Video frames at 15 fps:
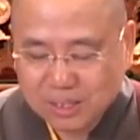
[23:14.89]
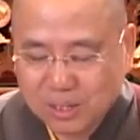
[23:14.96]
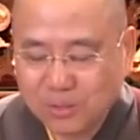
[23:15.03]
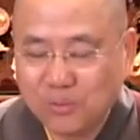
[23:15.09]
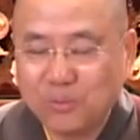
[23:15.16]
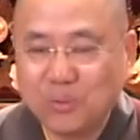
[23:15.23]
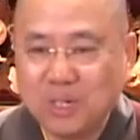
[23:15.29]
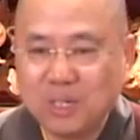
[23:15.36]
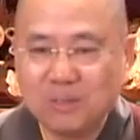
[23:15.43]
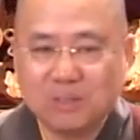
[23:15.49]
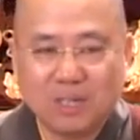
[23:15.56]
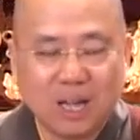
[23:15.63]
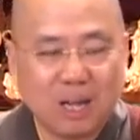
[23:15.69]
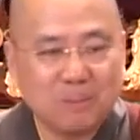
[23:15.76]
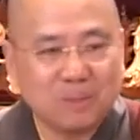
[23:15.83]
The real
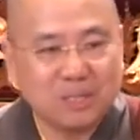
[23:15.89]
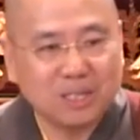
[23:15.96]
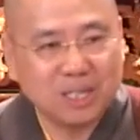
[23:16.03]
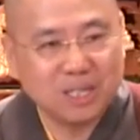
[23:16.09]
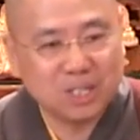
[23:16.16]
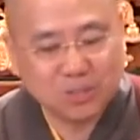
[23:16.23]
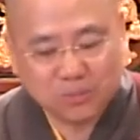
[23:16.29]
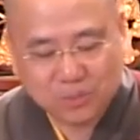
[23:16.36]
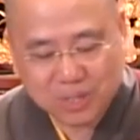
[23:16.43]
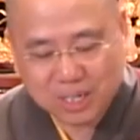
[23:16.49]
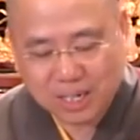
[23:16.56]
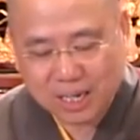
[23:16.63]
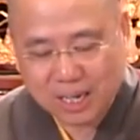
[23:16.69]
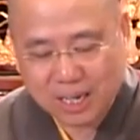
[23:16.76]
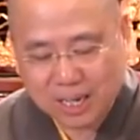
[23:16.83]
Dharma that is
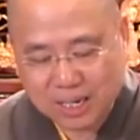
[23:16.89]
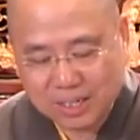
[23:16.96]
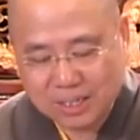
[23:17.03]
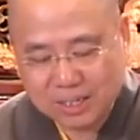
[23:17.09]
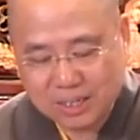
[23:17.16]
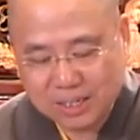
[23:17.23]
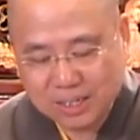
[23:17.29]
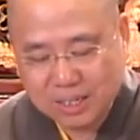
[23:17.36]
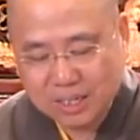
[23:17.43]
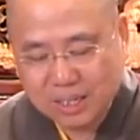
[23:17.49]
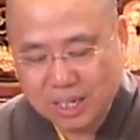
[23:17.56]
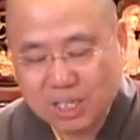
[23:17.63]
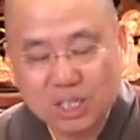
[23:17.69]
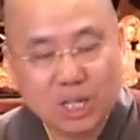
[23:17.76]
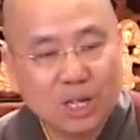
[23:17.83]
realized
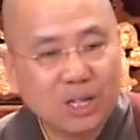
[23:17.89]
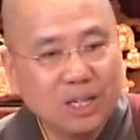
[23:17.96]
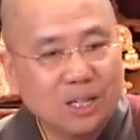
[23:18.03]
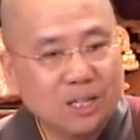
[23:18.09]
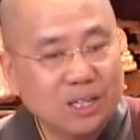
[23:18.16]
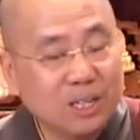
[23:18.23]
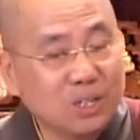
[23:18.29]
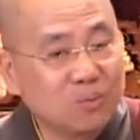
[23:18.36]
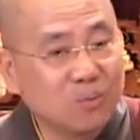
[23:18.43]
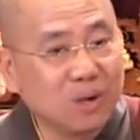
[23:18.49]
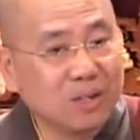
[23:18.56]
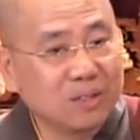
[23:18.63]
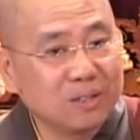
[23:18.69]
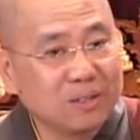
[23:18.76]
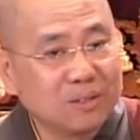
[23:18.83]
is
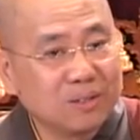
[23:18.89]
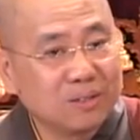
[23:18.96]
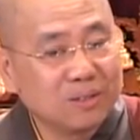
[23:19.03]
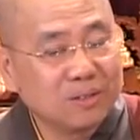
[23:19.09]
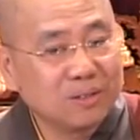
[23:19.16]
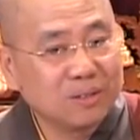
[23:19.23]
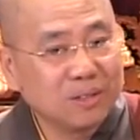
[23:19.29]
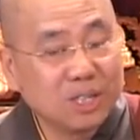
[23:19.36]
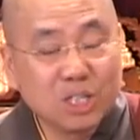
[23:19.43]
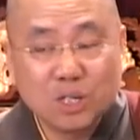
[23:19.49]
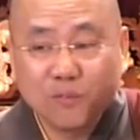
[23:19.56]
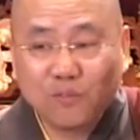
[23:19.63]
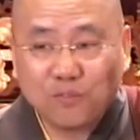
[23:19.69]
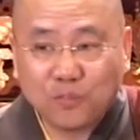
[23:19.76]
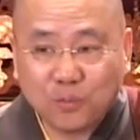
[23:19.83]
what? Is
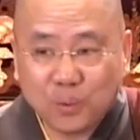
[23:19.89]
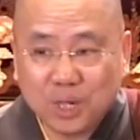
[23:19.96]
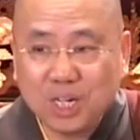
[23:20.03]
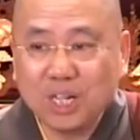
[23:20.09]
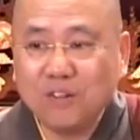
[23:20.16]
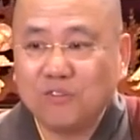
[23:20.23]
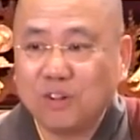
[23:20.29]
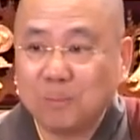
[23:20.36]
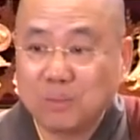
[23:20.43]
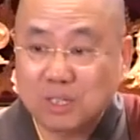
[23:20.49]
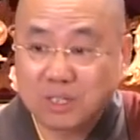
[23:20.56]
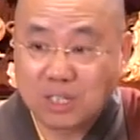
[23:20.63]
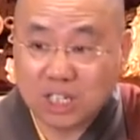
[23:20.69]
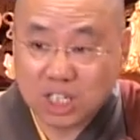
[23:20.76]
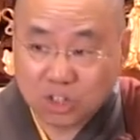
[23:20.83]
free from the
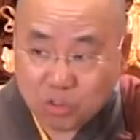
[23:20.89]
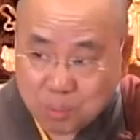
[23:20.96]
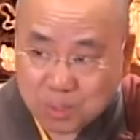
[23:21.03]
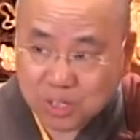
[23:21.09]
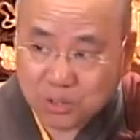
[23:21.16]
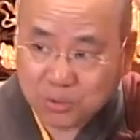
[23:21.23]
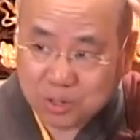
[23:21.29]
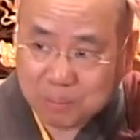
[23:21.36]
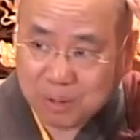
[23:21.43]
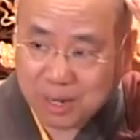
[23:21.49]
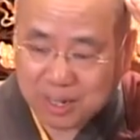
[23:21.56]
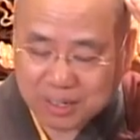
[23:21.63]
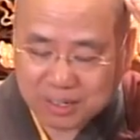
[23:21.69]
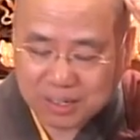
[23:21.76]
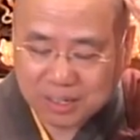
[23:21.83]
discriminatory
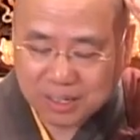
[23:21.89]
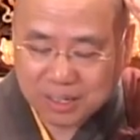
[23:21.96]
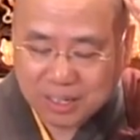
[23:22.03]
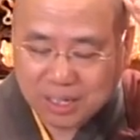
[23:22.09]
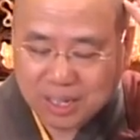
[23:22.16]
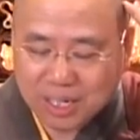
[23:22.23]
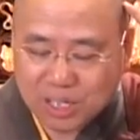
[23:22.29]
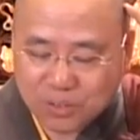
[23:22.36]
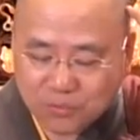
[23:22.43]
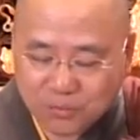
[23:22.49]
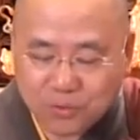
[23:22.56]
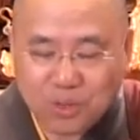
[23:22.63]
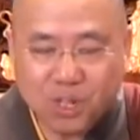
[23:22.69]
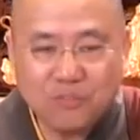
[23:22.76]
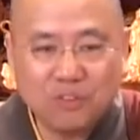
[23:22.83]
mind, is
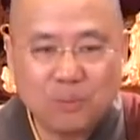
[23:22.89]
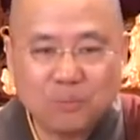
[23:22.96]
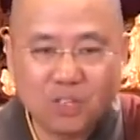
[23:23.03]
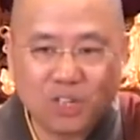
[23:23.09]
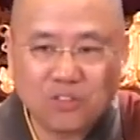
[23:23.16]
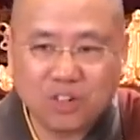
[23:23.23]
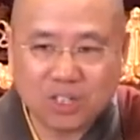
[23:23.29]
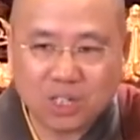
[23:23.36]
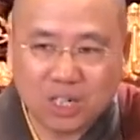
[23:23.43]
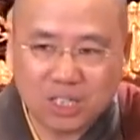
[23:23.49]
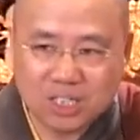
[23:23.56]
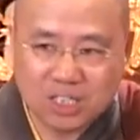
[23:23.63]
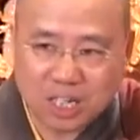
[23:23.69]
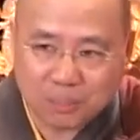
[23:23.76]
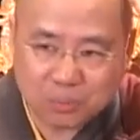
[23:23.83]
free from the
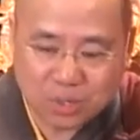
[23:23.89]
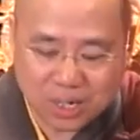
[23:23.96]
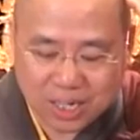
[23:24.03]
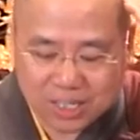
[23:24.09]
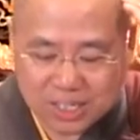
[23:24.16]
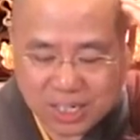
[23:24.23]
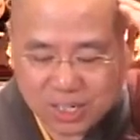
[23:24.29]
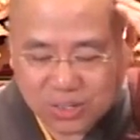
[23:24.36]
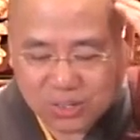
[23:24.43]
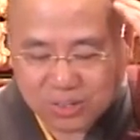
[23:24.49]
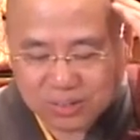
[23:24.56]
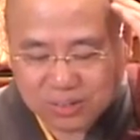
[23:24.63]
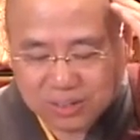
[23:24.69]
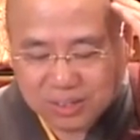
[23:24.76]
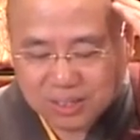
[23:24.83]

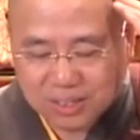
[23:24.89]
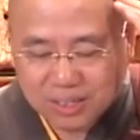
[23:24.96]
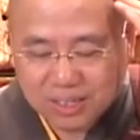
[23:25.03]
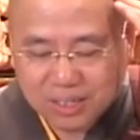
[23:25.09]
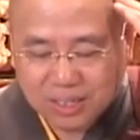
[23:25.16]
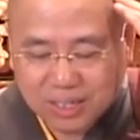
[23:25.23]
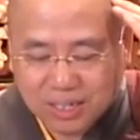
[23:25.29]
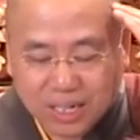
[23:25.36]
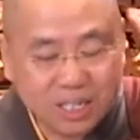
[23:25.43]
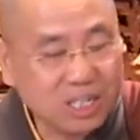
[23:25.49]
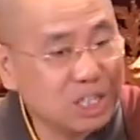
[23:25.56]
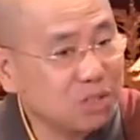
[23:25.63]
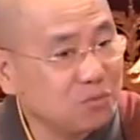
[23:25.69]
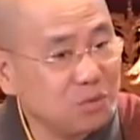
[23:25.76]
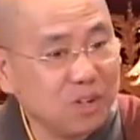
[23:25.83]
conceptualization, and
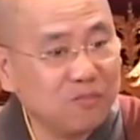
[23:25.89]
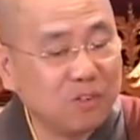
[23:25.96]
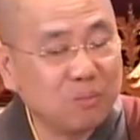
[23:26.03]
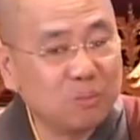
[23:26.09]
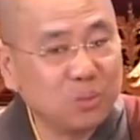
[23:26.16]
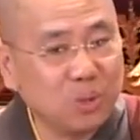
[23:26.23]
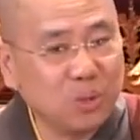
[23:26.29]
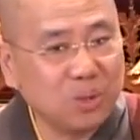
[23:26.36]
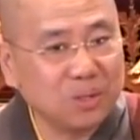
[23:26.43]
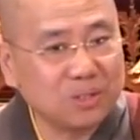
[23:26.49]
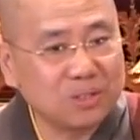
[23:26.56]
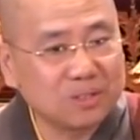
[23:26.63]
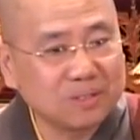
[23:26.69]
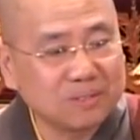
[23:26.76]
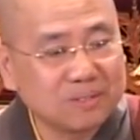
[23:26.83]
is free from
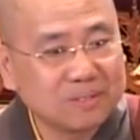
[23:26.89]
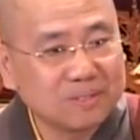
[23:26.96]
words.